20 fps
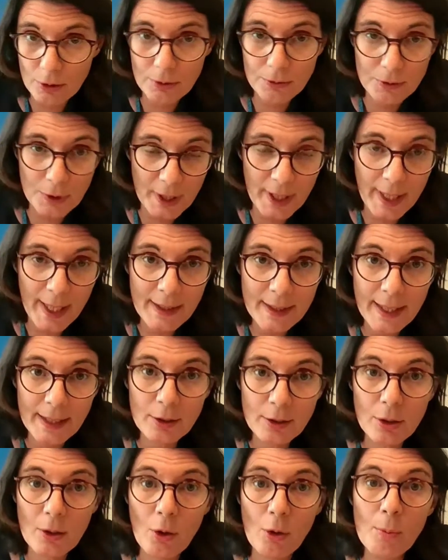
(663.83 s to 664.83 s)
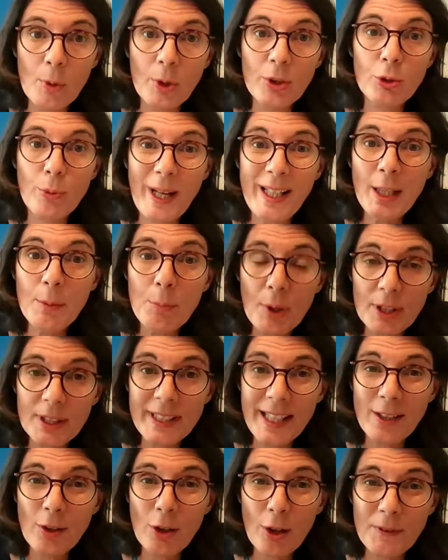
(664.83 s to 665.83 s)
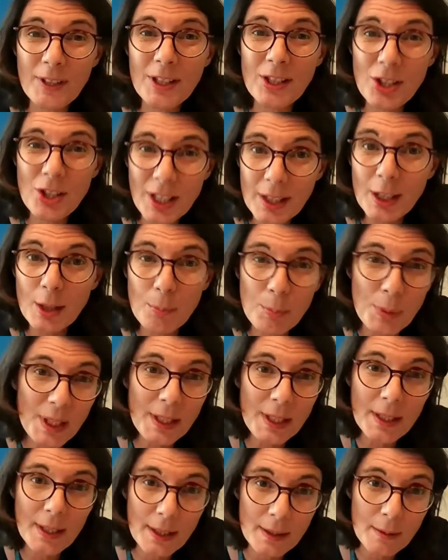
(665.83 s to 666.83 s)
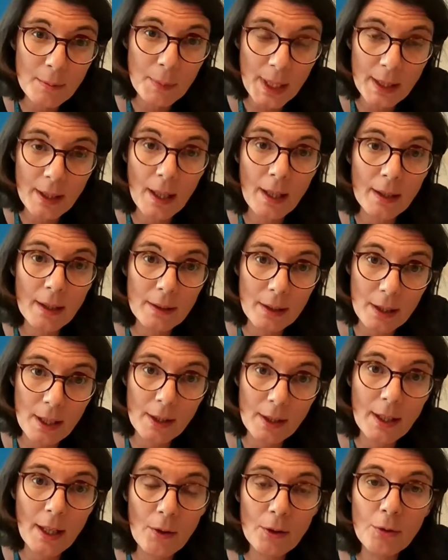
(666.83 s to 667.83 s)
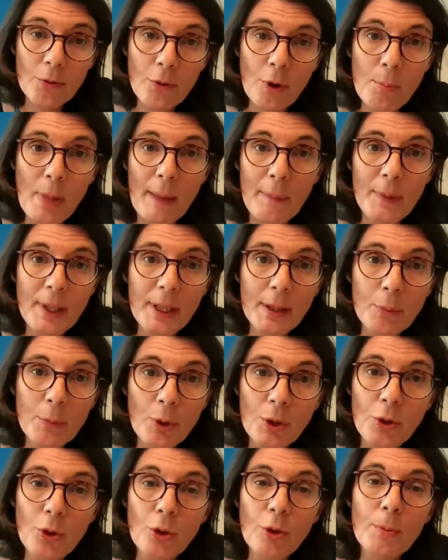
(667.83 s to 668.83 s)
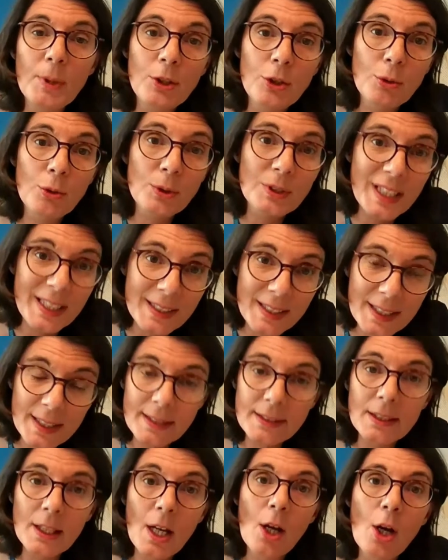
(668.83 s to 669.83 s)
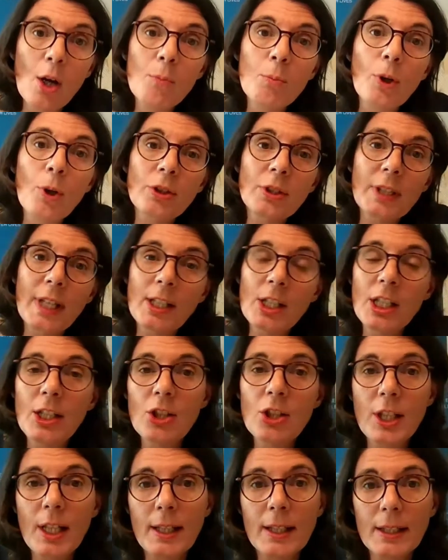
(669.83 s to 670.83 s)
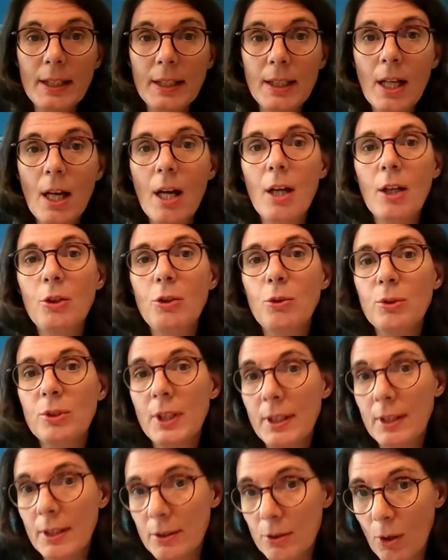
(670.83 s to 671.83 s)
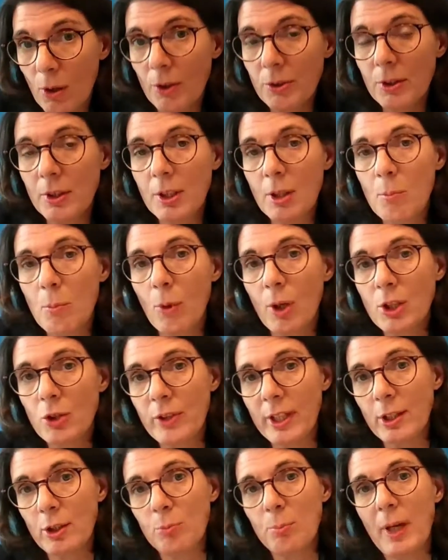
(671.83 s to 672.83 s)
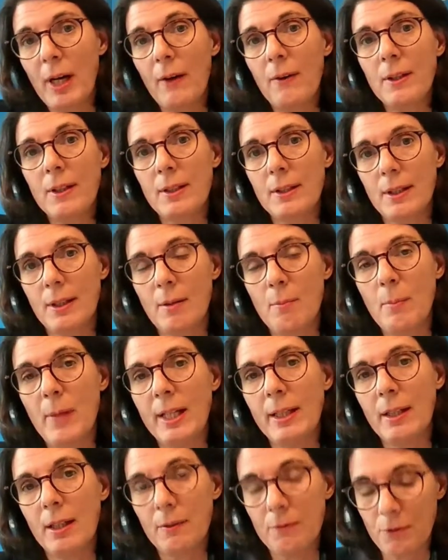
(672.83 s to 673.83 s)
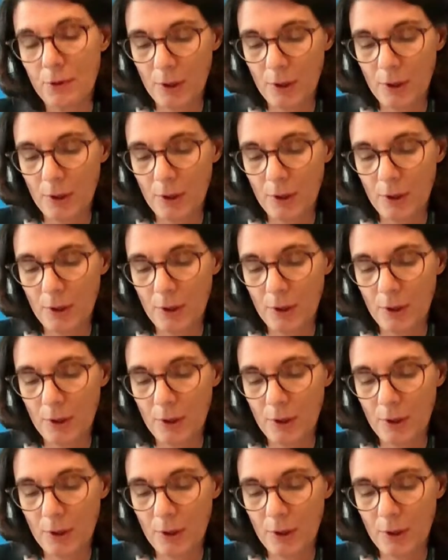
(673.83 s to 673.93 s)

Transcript: to forget that almost 20% of the GDP in MENA accounts for public procurement. Using this more strategically, using this also in a more transparent manner